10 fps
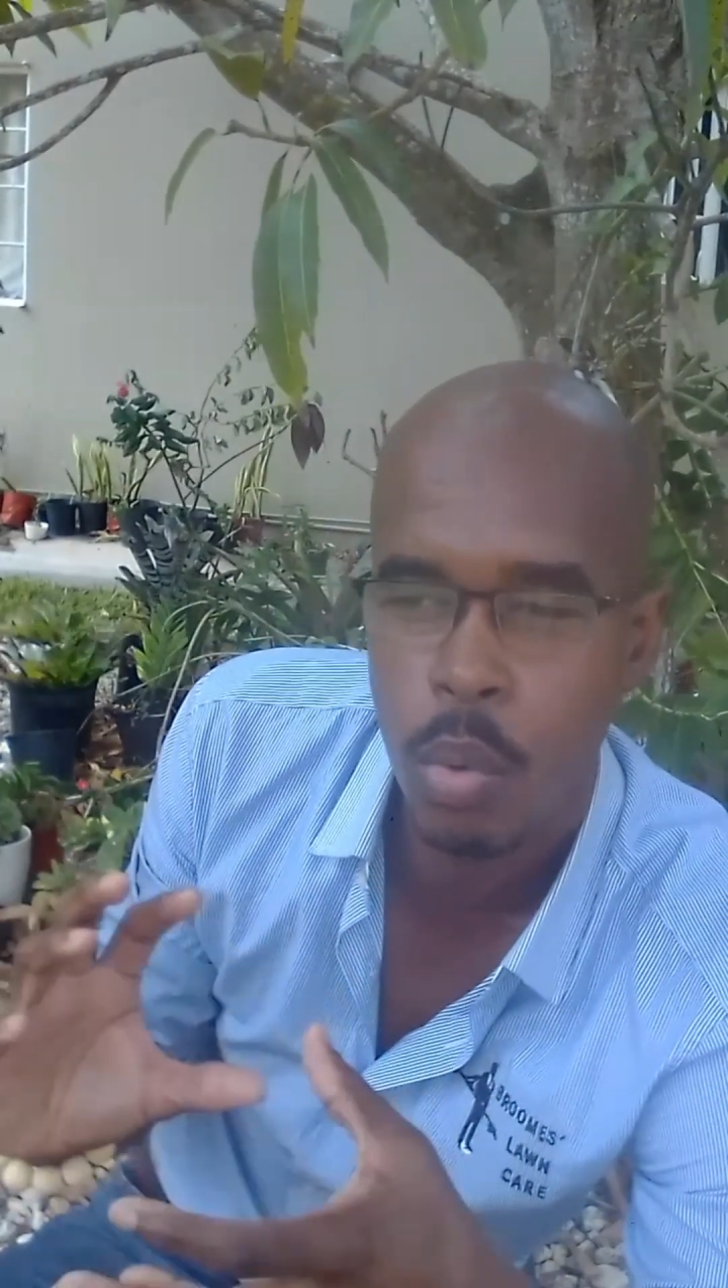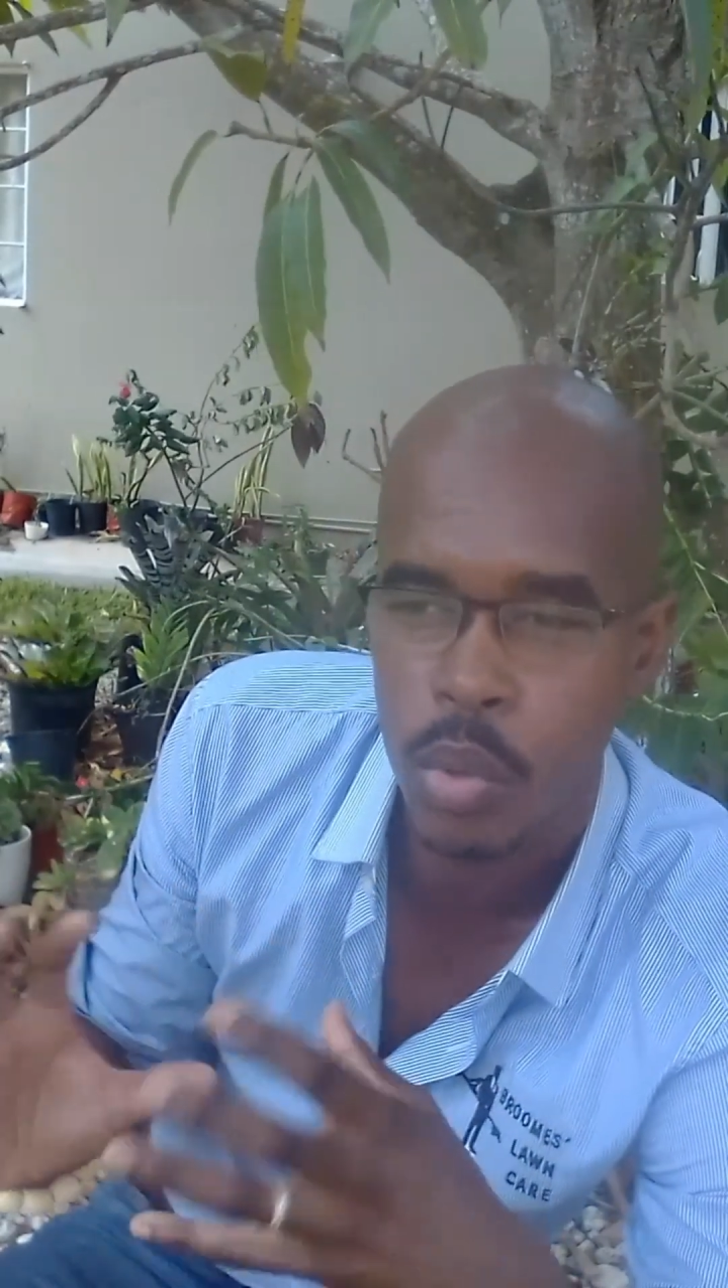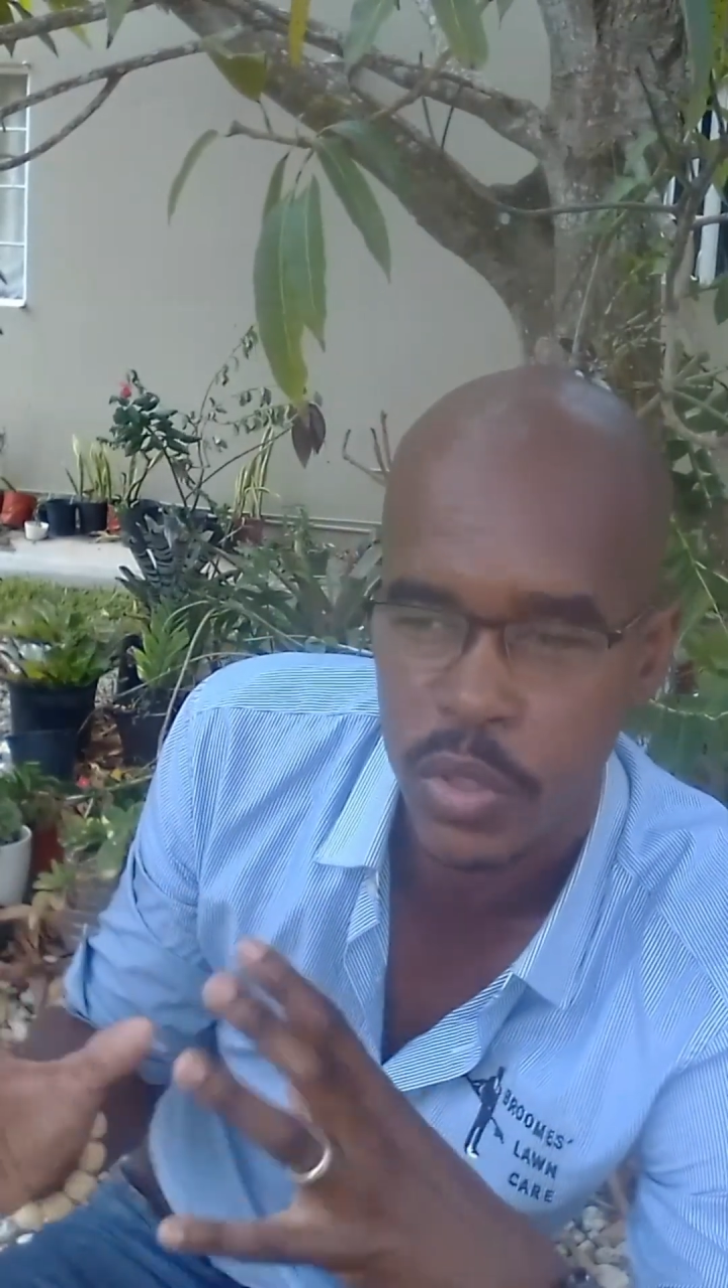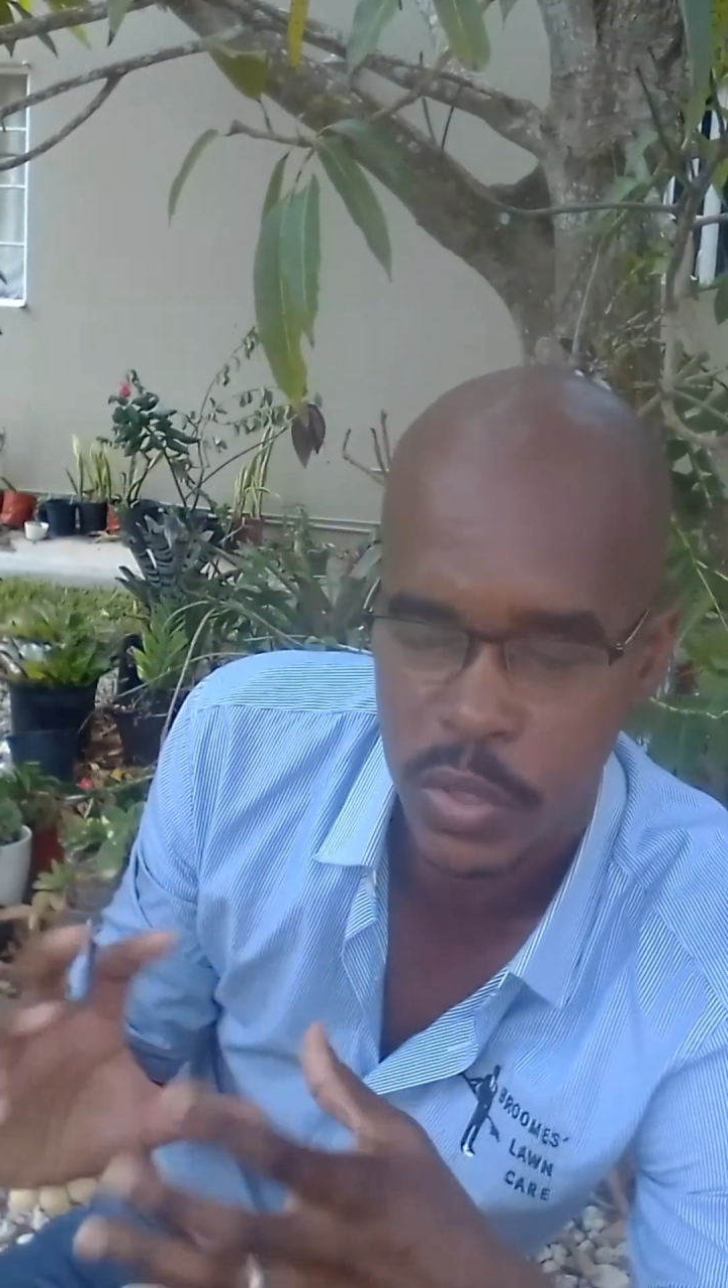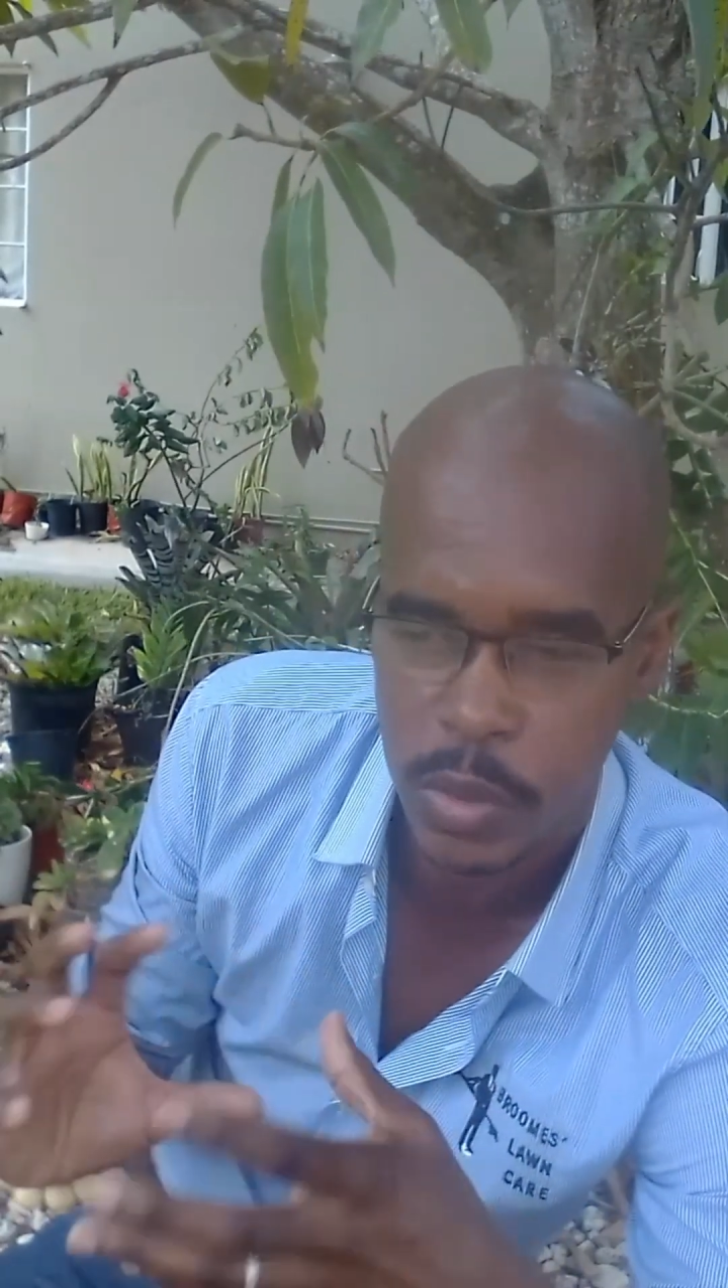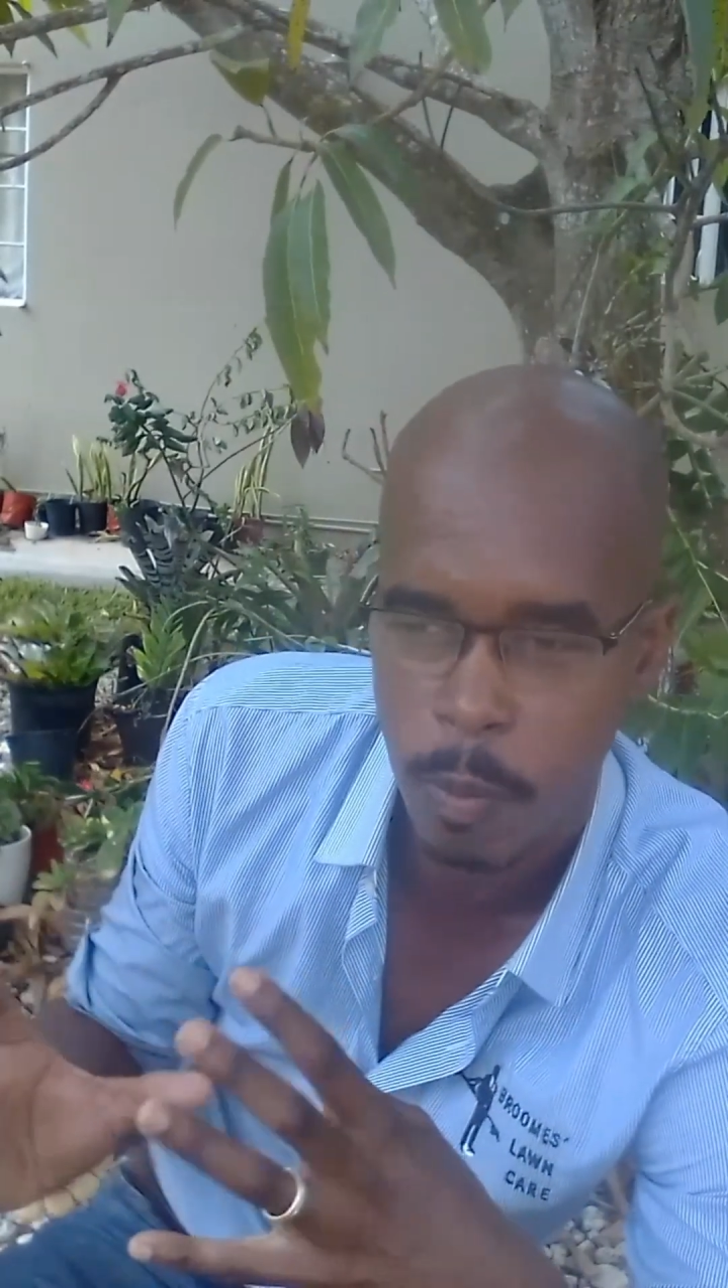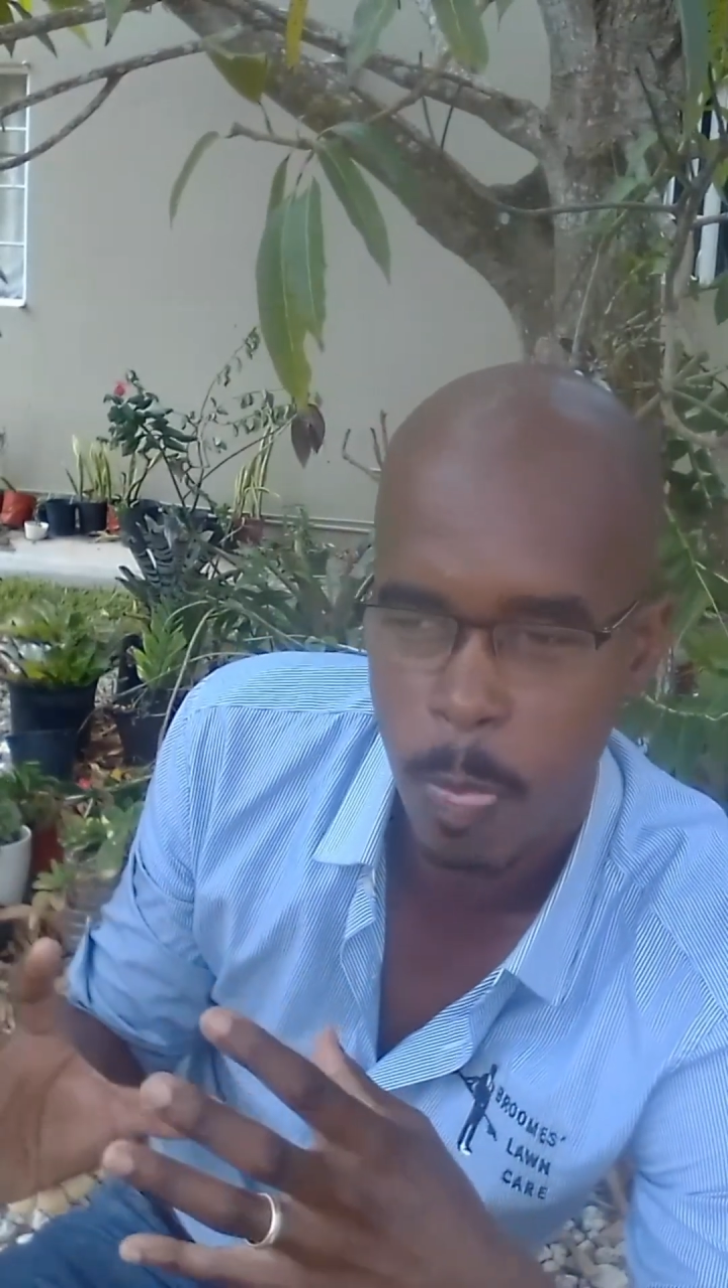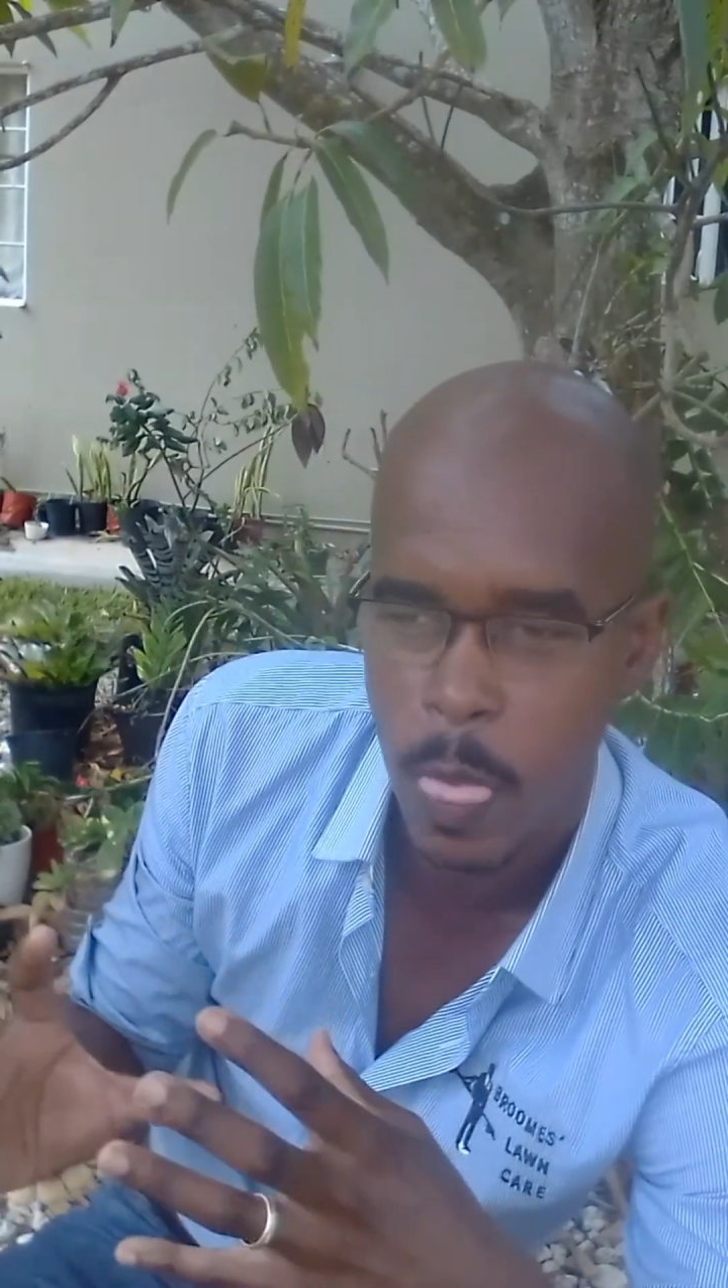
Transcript: quotes.